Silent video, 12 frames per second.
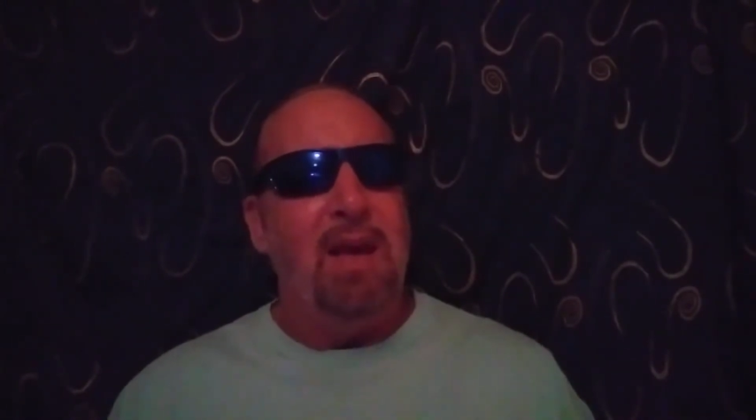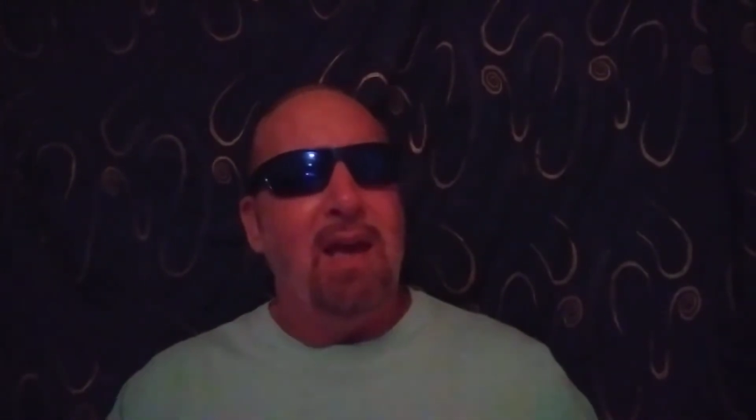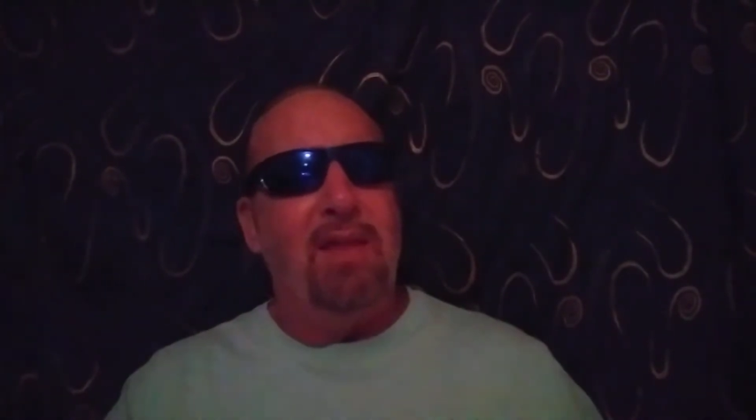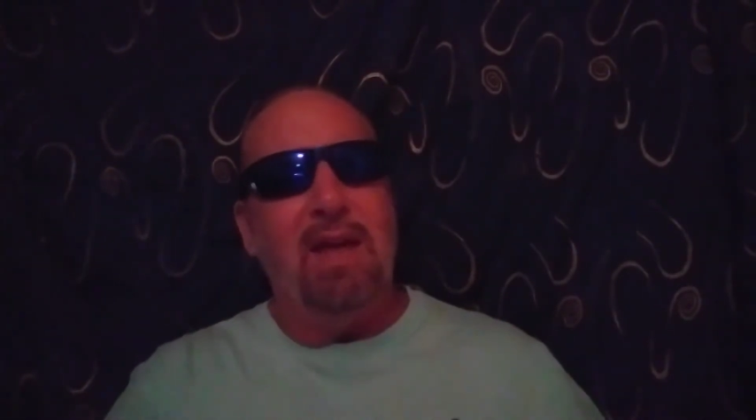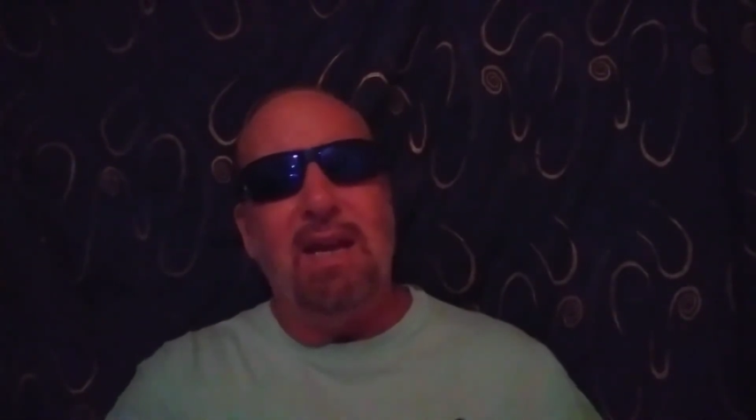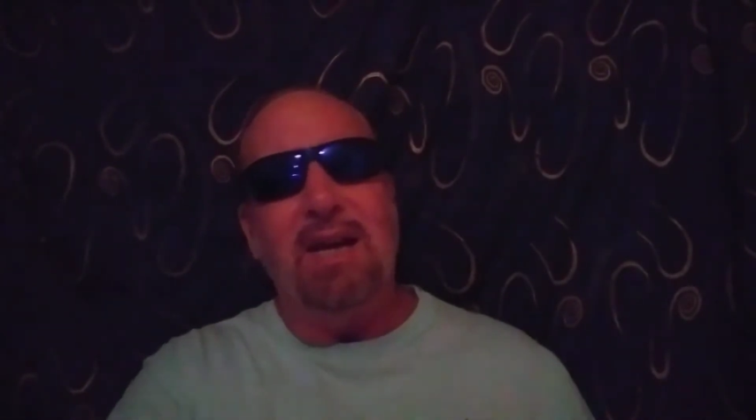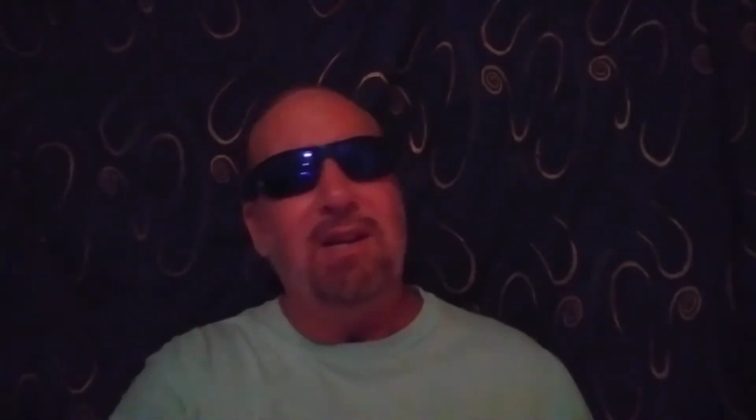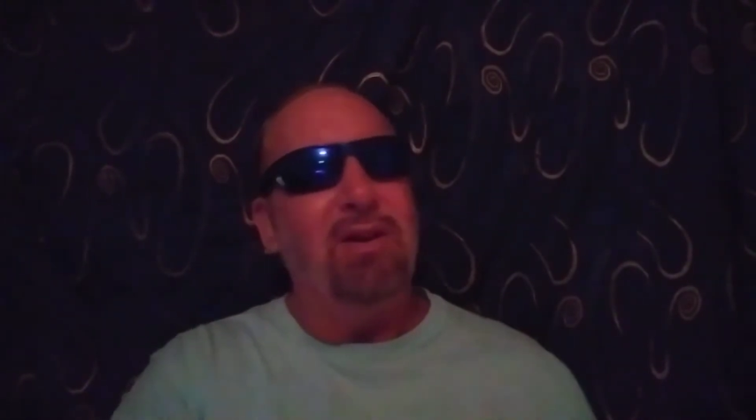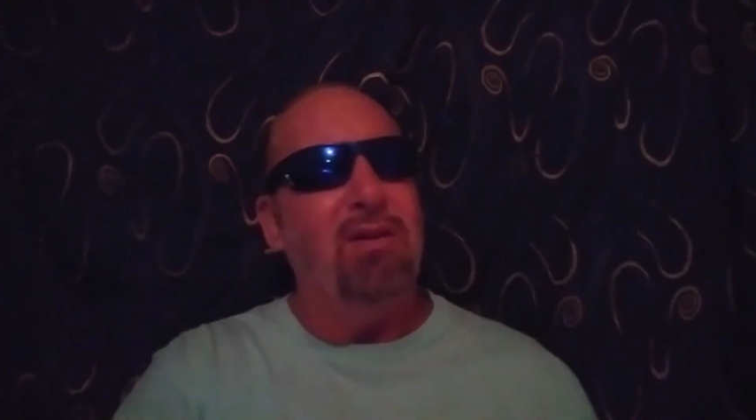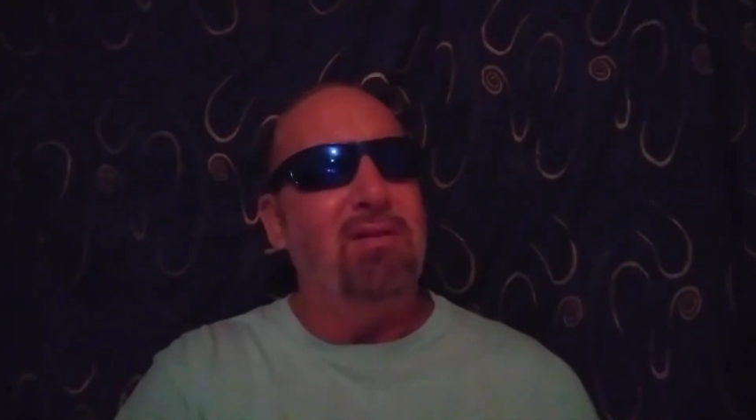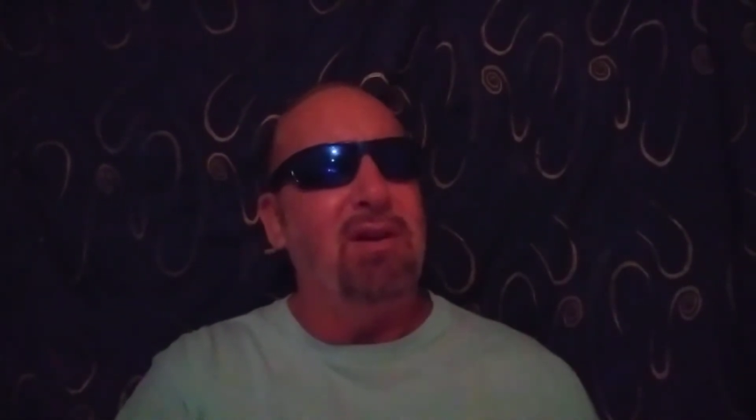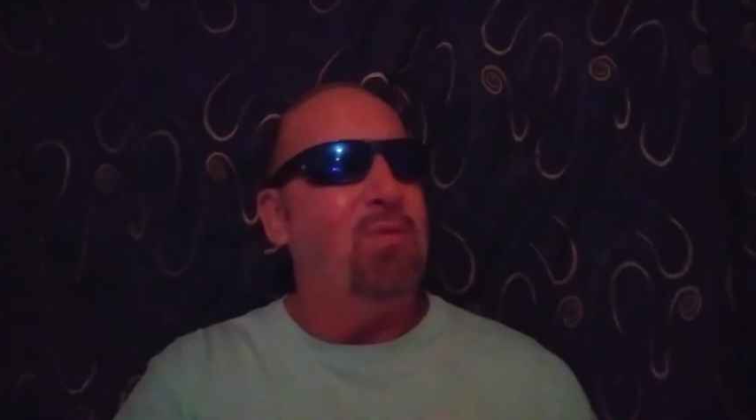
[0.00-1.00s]
Then I
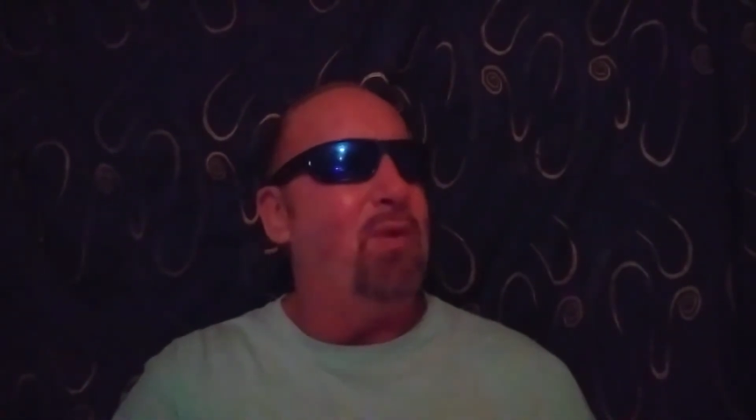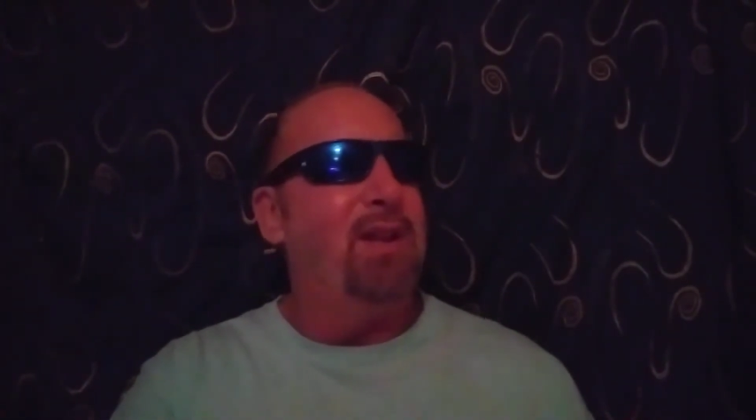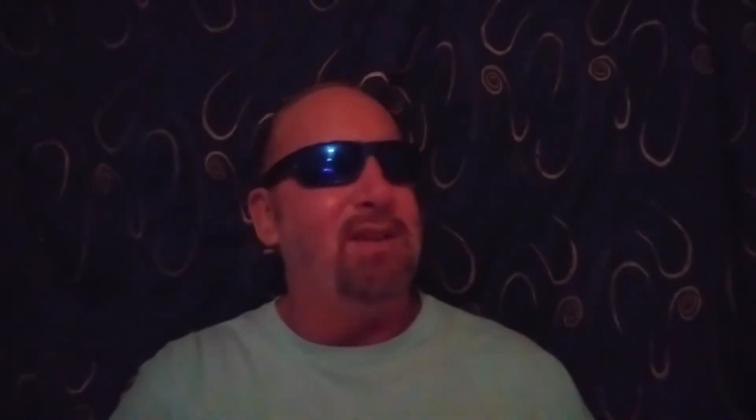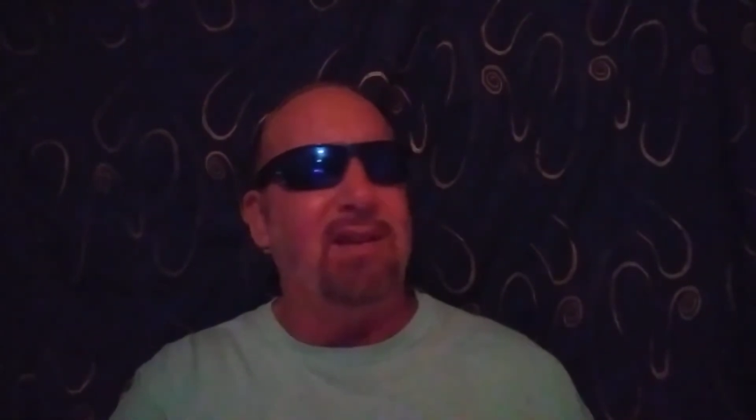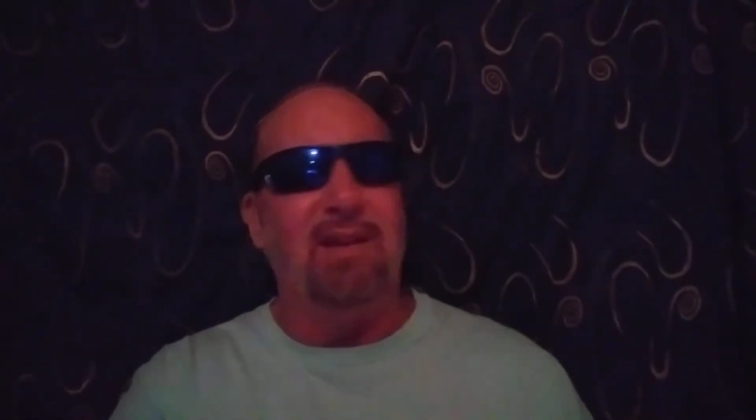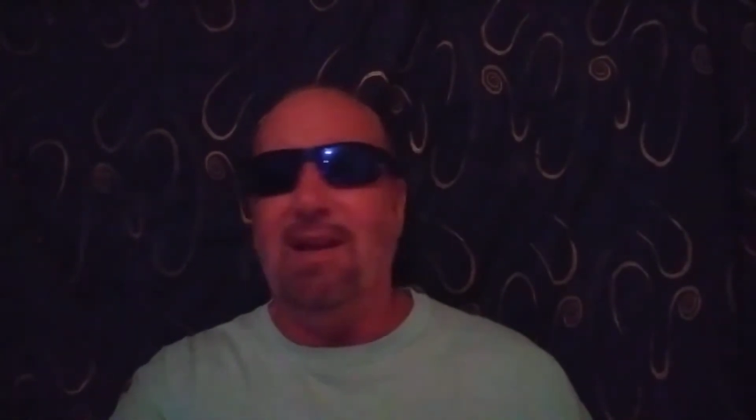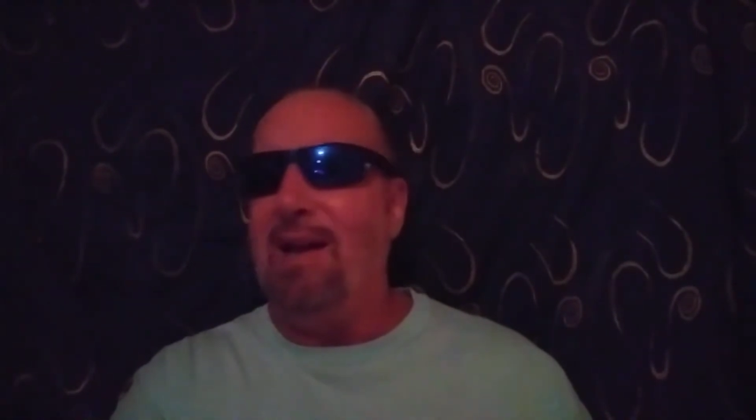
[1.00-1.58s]
turn on, what is it,